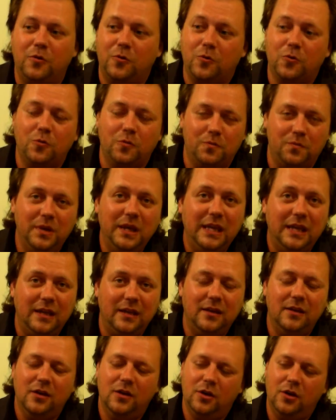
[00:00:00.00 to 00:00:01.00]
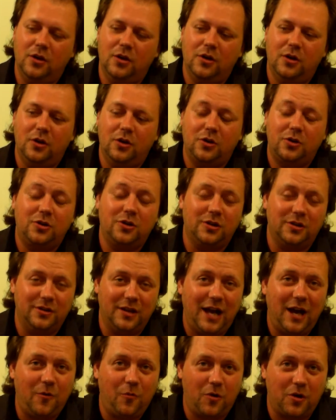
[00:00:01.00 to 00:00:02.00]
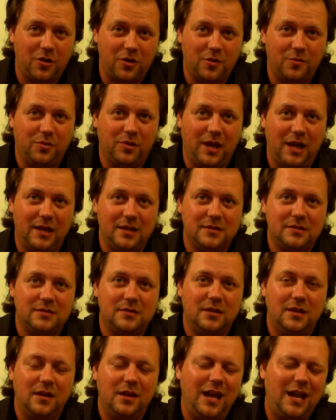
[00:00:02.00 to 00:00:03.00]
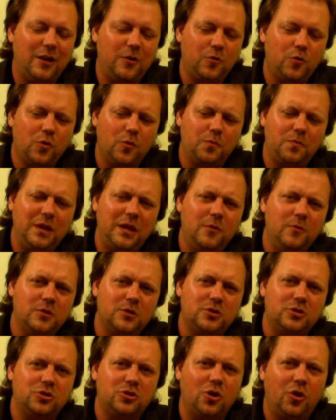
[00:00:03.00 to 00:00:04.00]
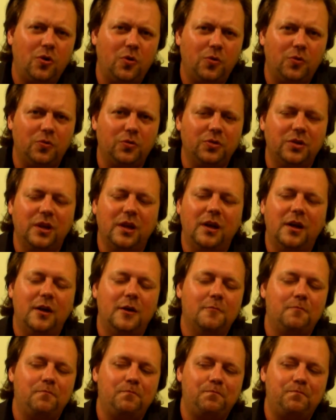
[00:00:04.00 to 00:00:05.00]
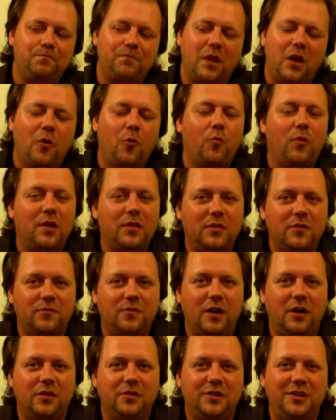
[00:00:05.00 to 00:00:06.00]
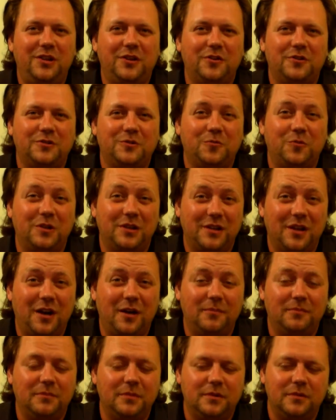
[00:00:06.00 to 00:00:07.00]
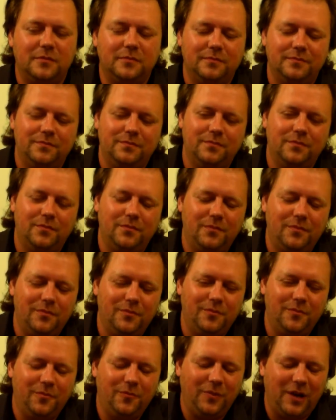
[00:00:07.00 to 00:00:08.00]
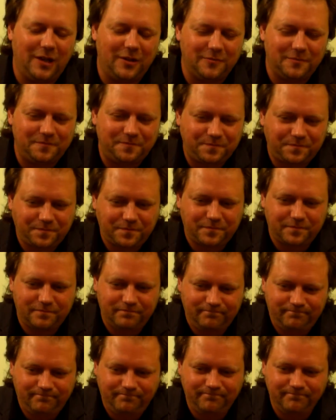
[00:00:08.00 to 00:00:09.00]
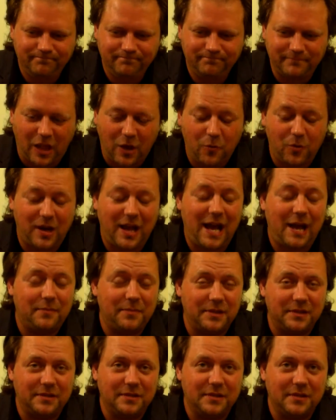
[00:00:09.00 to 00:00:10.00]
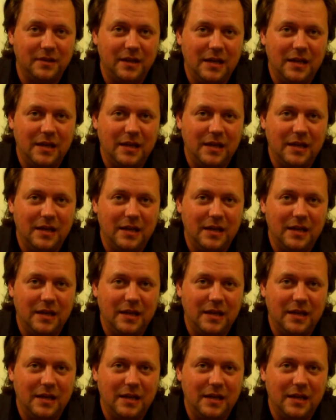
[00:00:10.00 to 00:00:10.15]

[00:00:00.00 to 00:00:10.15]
Group B could not water the plants, and Group B was told when the volunteers would come. Well, what happened?